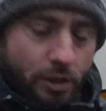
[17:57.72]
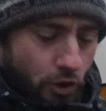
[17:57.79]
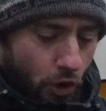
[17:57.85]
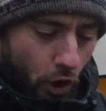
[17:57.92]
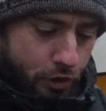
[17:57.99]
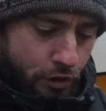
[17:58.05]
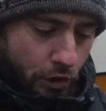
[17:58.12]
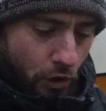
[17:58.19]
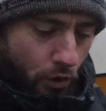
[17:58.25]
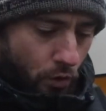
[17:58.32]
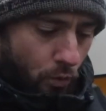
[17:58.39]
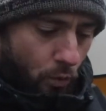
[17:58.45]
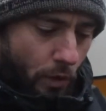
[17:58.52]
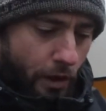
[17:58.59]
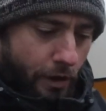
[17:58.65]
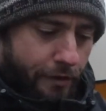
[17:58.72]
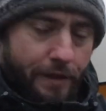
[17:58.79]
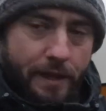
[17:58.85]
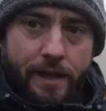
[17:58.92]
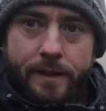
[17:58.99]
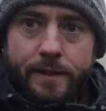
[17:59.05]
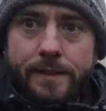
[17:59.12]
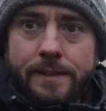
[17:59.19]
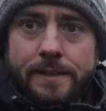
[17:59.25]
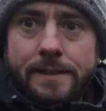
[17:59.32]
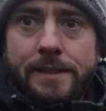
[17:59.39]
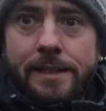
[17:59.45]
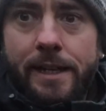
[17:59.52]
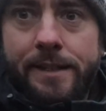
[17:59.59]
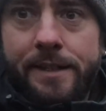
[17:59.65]
not worth it.
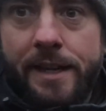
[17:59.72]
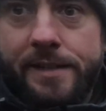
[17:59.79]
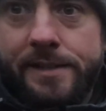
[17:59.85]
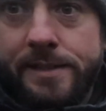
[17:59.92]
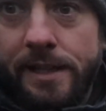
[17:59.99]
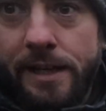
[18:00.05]
And this